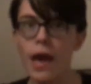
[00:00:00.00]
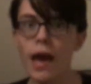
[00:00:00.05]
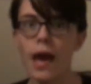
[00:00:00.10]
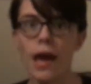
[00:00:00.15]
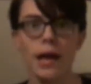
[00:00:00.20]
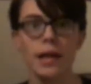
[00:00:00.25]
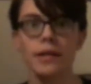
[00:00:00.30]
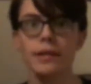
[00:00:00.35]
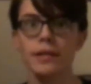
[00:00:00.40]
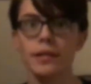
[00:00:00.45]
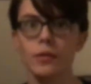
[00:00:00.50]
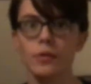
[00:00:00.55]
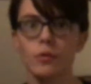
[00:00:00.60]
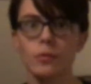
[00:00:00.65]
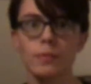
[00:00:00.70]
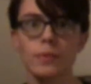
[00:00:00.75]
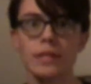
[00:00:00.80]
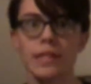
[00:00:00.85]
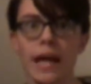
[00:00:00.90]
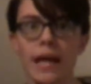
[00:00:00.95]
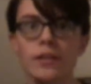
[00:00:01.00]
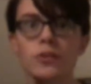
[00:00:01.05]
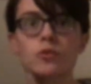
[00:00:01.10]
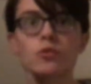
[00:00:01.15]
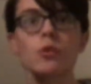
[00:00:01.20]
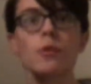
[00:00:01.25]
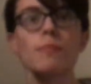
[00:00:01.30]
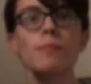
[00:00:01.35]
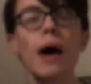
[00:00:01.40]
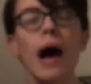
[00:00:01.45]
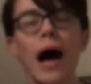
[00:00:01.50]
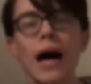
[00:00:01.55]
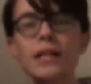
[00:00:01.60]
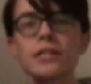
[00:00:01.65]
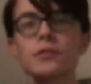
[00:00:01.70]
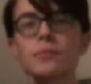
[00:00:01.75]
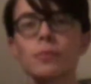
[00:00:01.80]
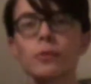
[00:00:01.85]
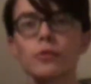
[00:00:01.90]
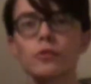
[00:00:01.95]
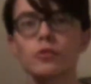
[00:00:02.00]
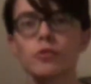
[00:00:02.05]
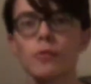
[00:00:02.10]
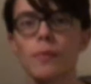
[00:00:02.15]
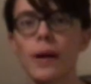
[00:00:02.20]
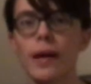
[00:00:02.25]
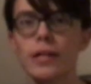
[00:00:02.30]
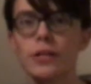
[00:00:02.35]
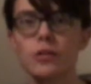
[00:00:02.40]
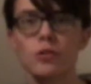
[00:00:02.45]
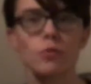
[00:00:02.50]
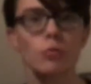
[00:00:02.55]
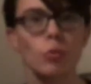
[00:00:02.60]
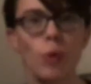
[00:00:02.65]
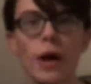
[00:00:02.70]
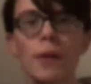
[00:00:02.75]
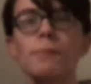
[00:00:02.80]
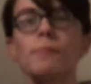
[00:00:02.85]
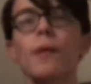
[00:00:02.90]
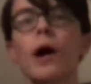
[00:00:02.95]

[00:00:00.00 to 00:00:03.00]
and it would be next to impossible to imagine what